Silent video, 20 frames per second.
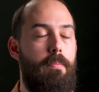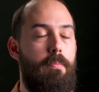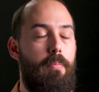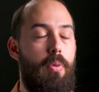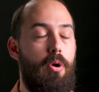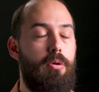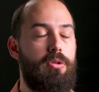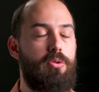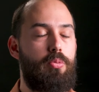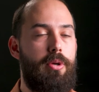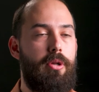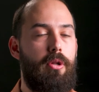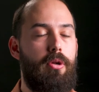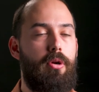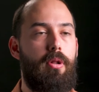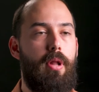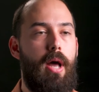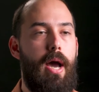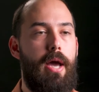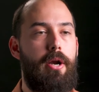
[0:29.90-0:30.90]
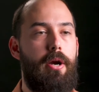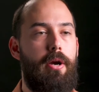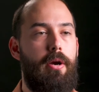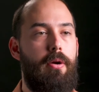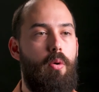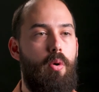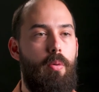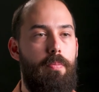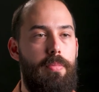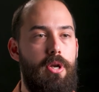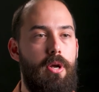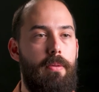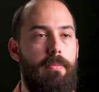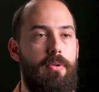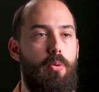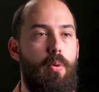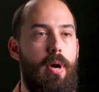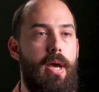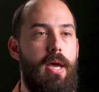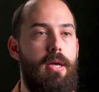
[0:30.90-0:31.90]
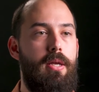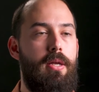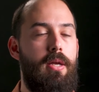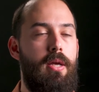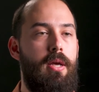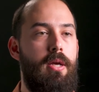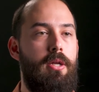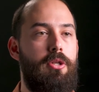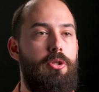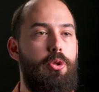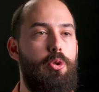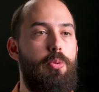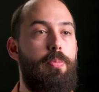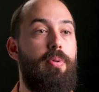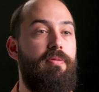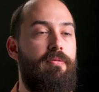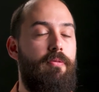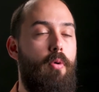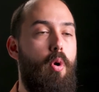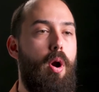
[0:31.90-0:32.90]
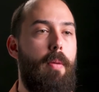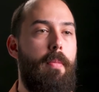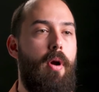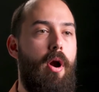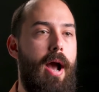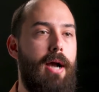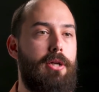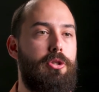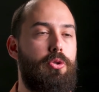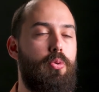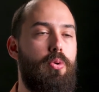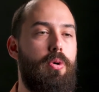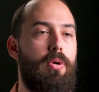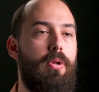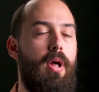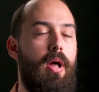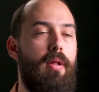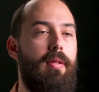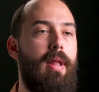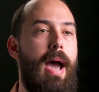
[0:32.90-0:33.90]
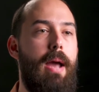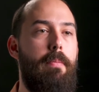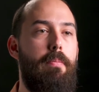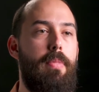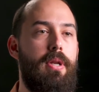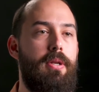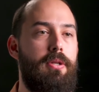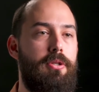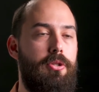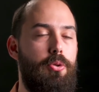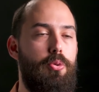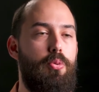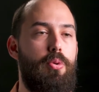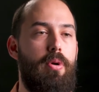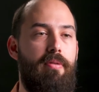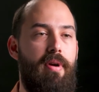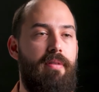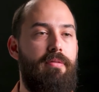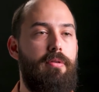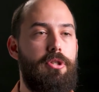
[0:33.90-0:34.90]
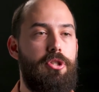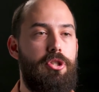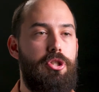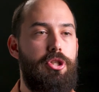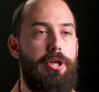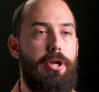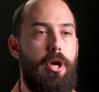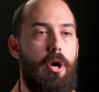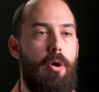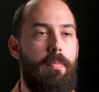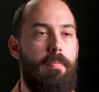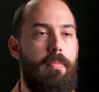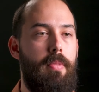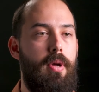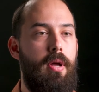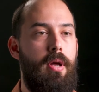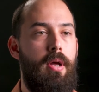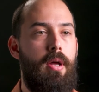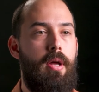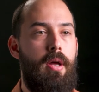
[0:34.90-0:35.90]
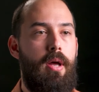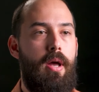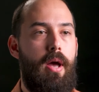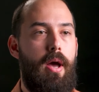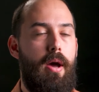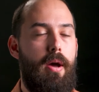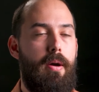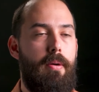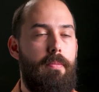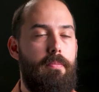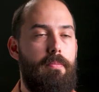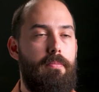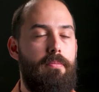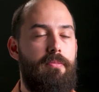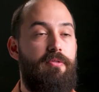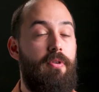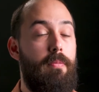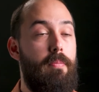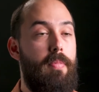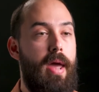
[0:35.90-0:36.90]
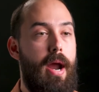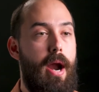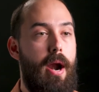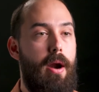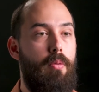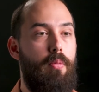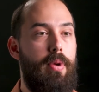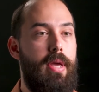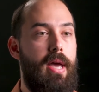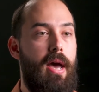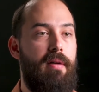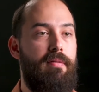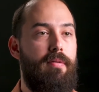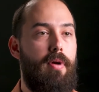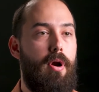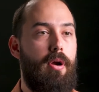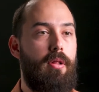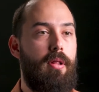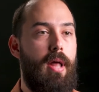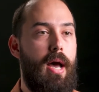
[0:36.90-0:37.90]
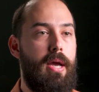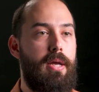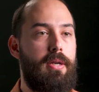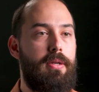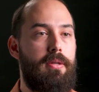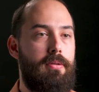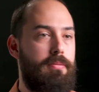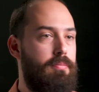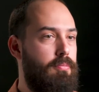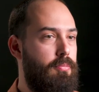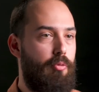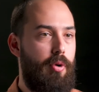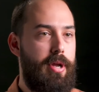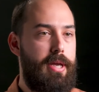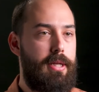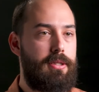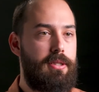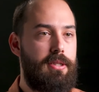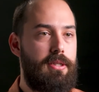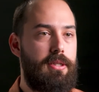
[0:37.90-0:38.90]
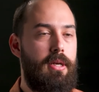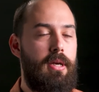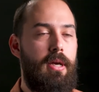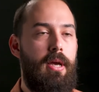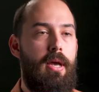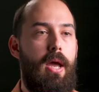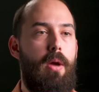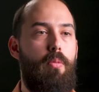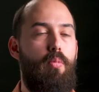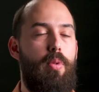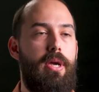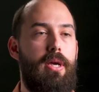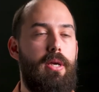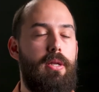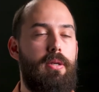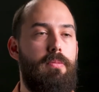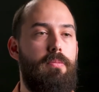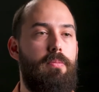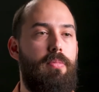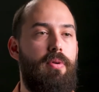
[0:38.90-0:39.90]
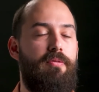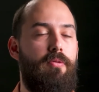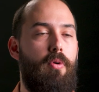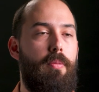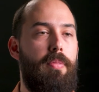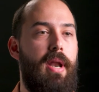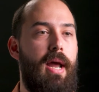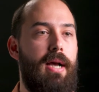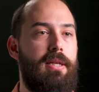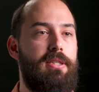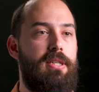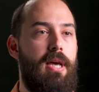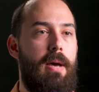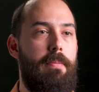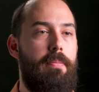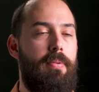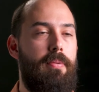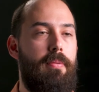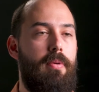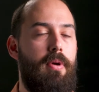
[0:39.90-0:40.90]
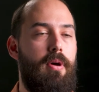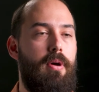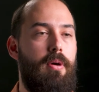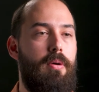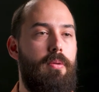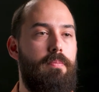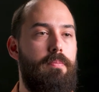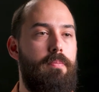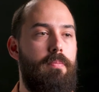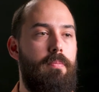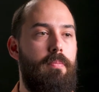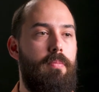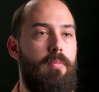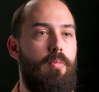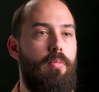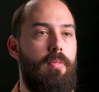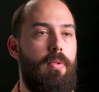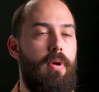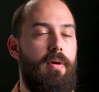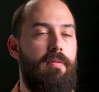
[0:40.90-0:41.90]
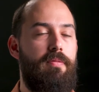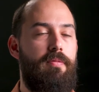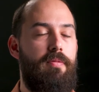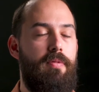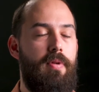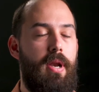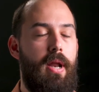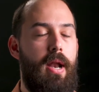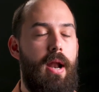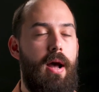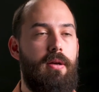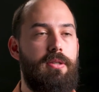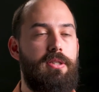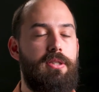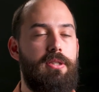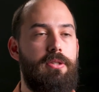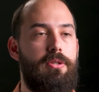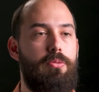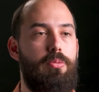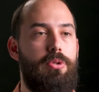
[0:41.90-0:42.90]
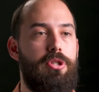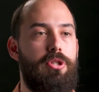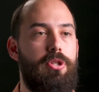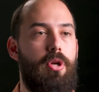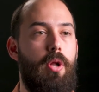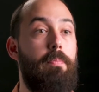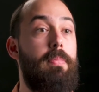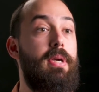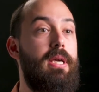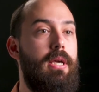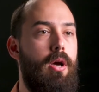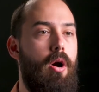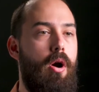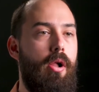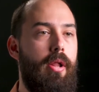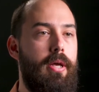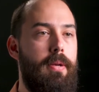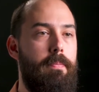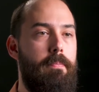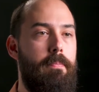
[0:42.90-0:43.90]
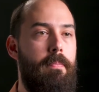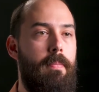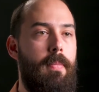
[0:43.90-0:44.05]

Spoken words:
Burroughs-Wheeler Aligner, or BWA, to perform our actual alignment to a reference genome. From there, we have our aligned reads, and we can perform the next step of an analysis, which is called peak calling.